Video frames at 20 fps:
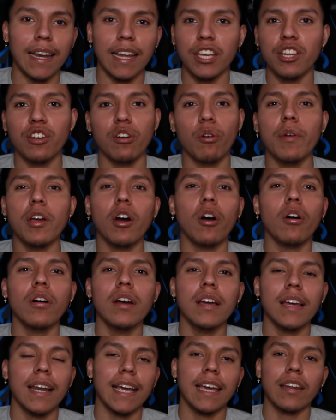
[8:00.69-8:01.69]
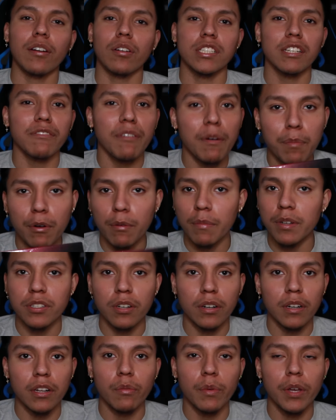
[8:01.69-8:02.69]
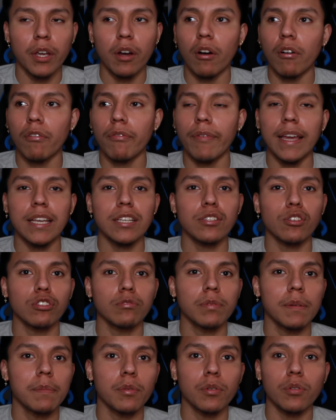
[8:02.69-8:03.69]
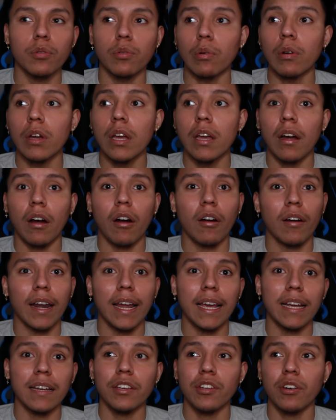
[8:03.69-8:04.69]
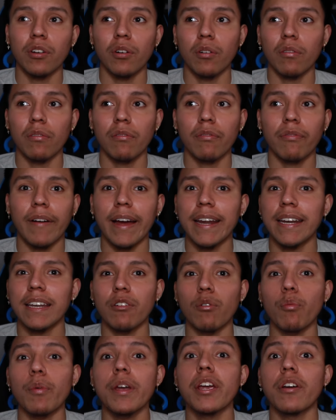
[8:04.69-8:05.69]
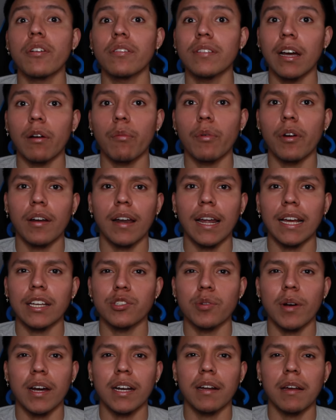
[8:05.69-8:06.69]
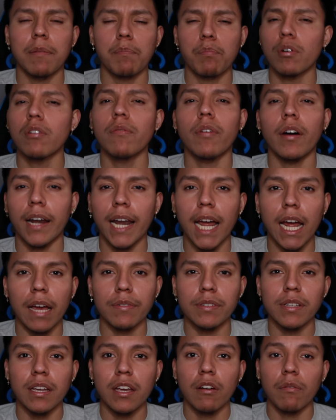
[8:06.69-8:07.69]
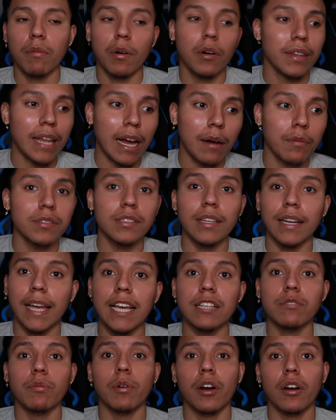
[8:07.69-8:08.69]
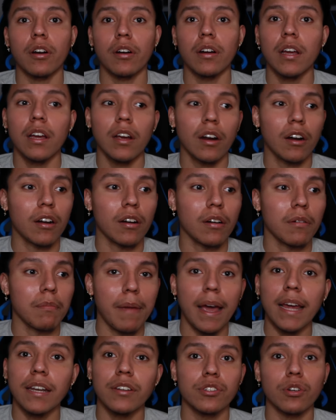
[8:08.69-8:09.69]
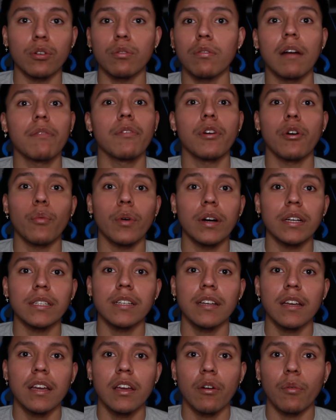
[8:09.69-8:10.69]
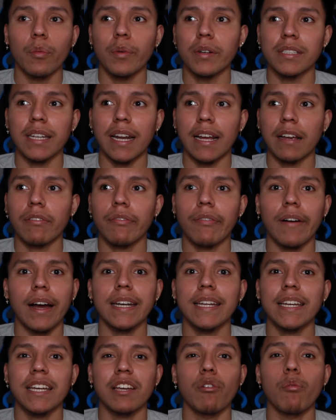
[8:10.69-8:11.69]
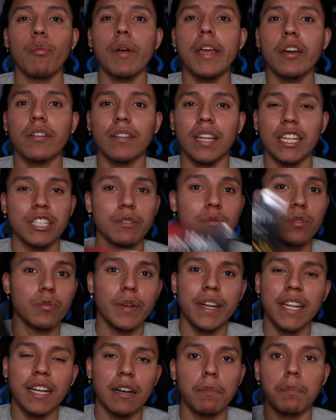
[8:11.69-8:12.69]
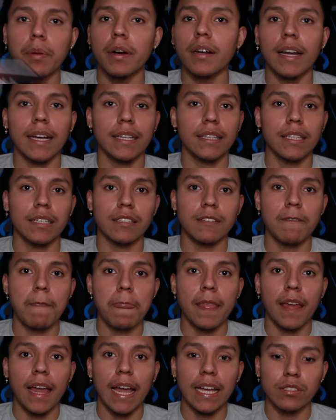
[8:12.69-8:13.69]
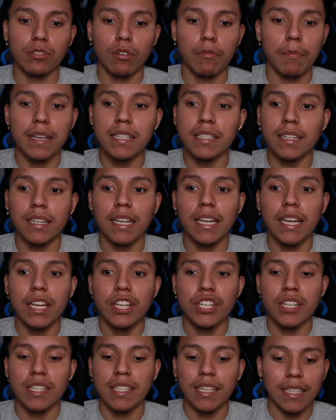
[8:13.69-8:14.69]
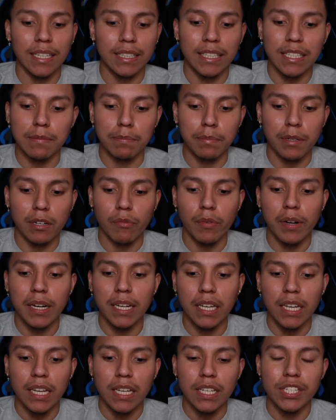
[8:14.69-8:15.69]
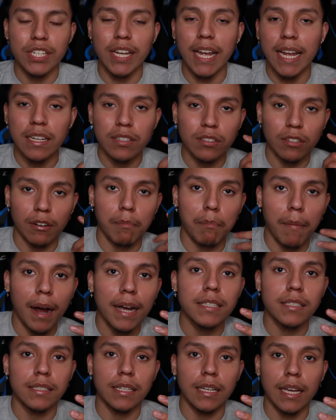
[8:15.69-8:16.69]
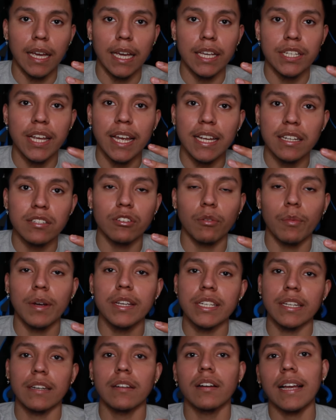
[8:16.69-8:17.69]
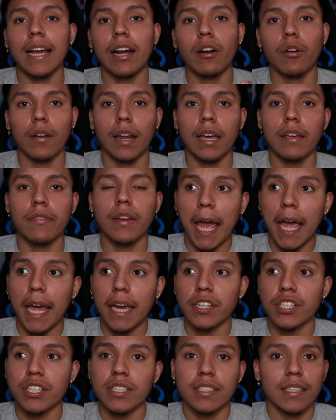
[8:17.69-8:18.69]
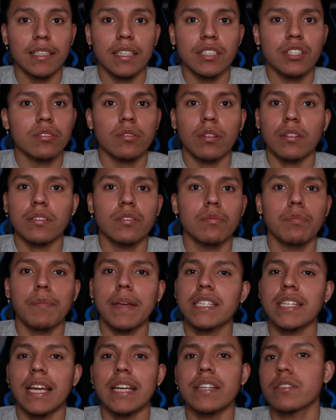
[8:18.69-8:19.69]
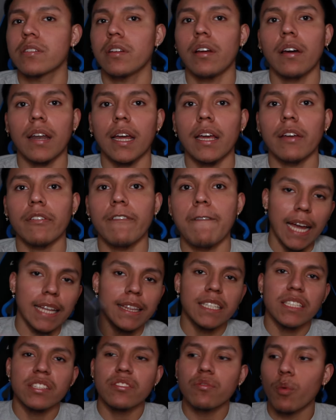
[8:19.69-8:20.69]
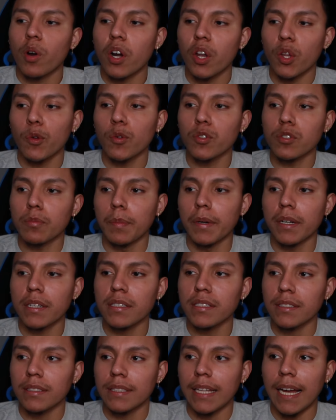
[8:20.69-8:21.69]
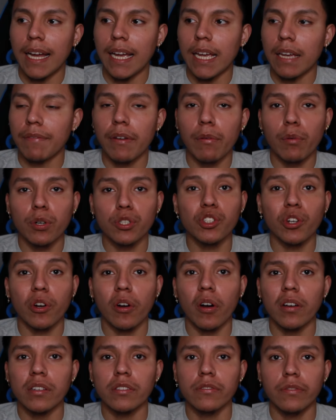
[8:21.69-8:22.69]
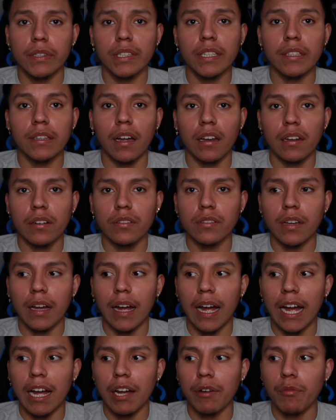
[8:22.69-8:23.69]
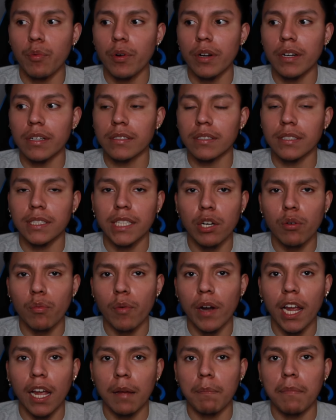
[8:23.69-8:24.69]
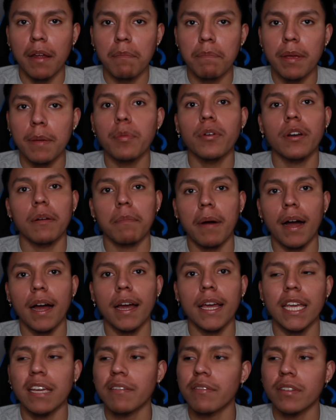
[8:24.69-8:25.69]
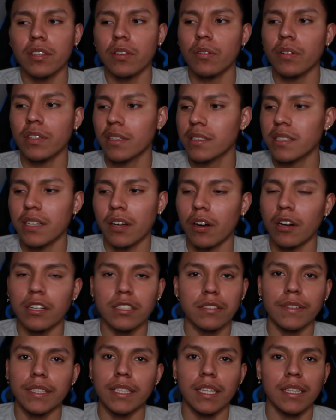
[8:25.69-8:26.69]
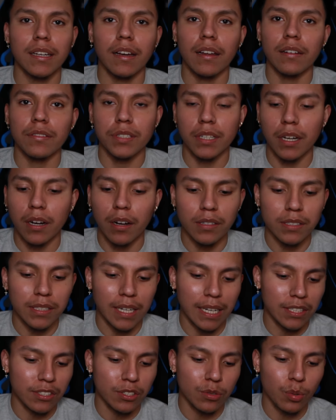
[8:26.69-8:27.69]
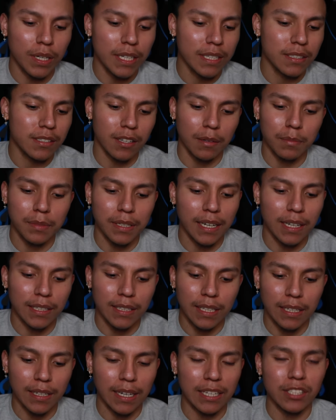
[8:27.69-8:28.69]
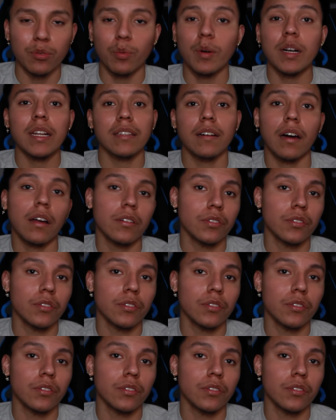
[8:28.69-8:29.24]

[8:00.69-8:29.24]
that like you know we all like in our self-improvement journey we all face those people who are like you know find it weird that we're like trying to improve our lives well that was the case with her her manager whoever it was was like finding it weird that she was reading a book like this and so basically, she said that this book really changed her mindset. It changed the way she looked at her life. And she said that she started to make changes in her life. And this is one of those books that if it were to cost $50, I would still recommend people to buy. Even though it doesn't cost $50, it costs like 20 something, I think like $20